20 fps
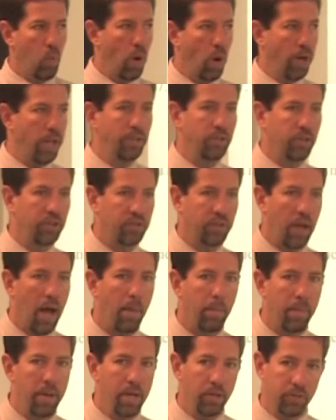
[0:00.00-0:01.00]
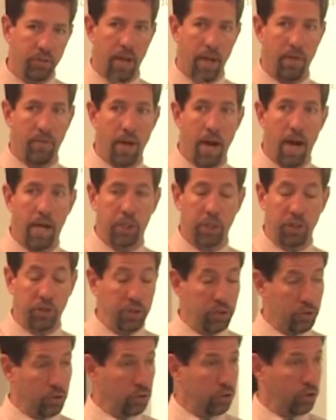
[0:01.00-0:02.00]
what is a zombie? Does it have
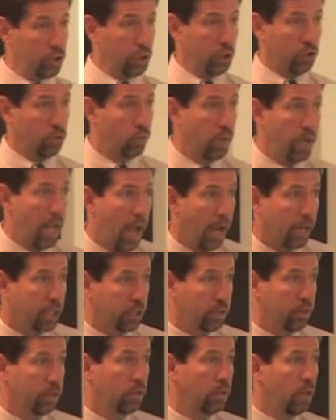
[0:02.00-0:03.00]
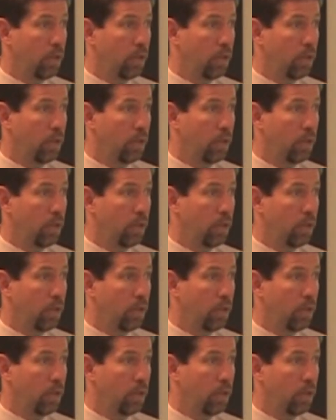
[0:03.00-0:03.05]
consciousness or is it just a reaction?